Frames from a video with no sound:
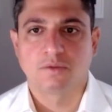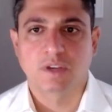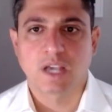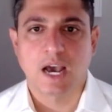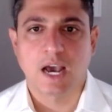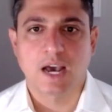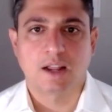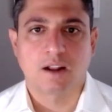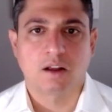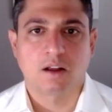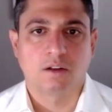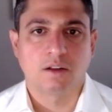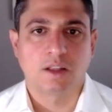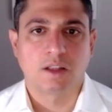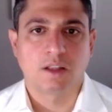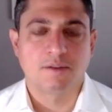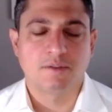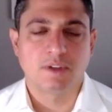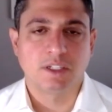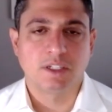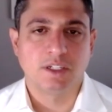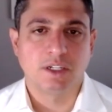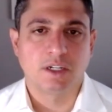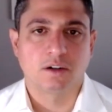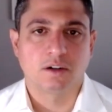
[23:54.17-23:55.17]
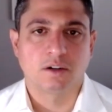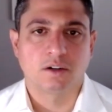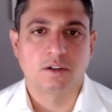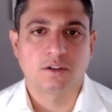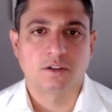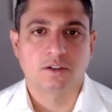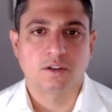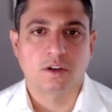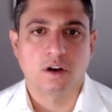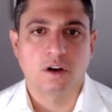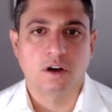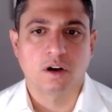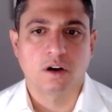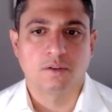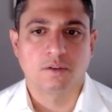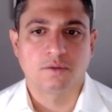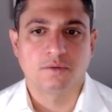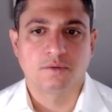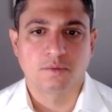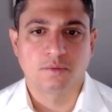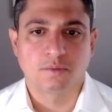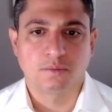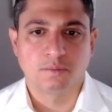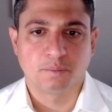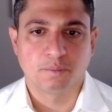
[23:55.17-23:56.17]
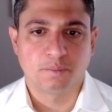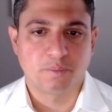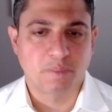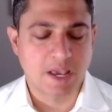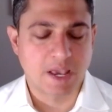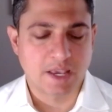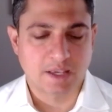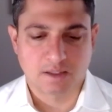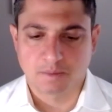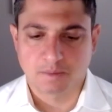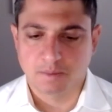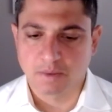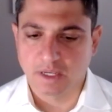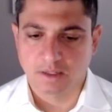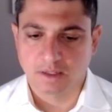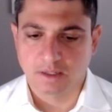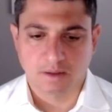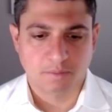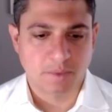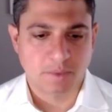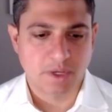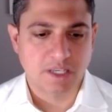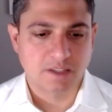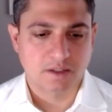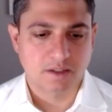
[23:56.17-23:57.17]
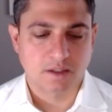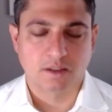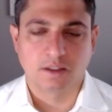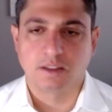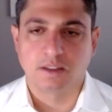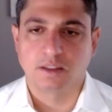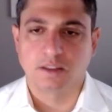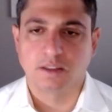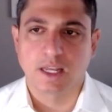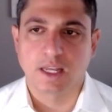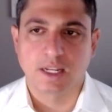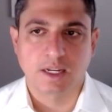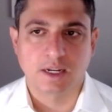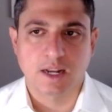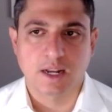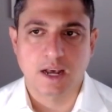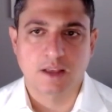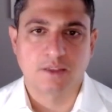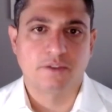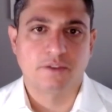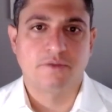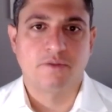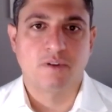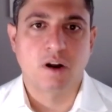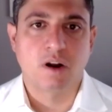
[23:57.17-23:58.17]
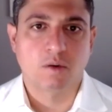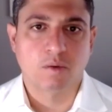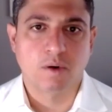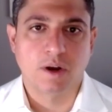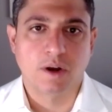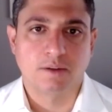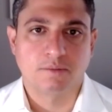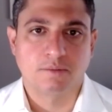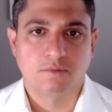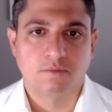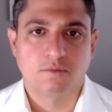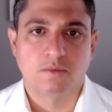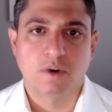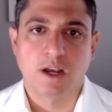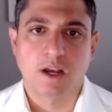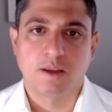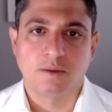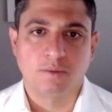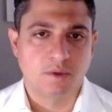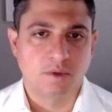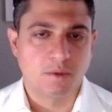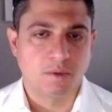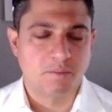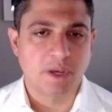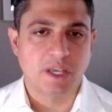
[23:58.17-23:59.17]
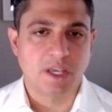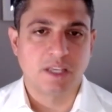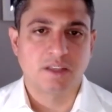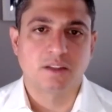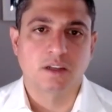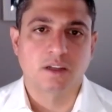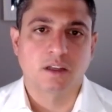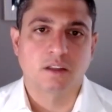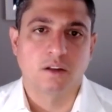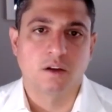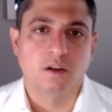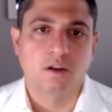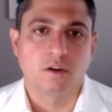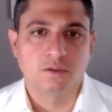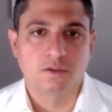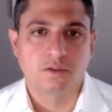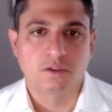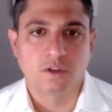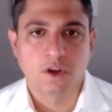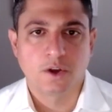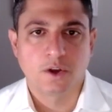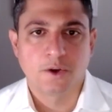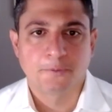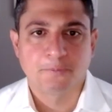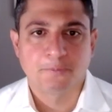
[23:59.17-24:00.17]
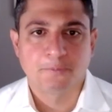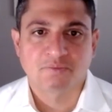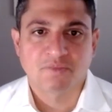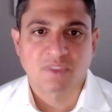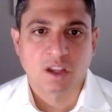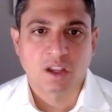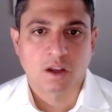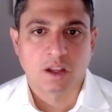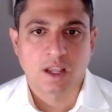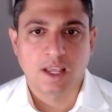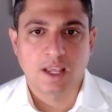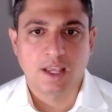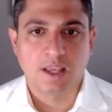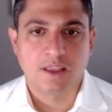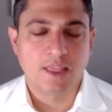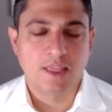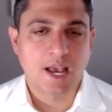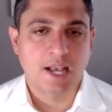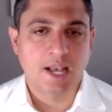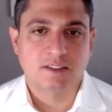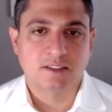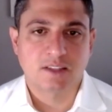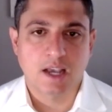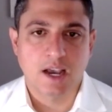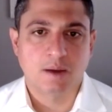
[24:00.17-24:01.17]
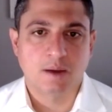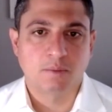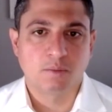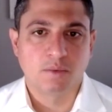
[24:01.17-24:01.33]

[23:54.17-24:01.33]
11 years of banks basically lending down the fairway, right? The basic loans. In that time, we've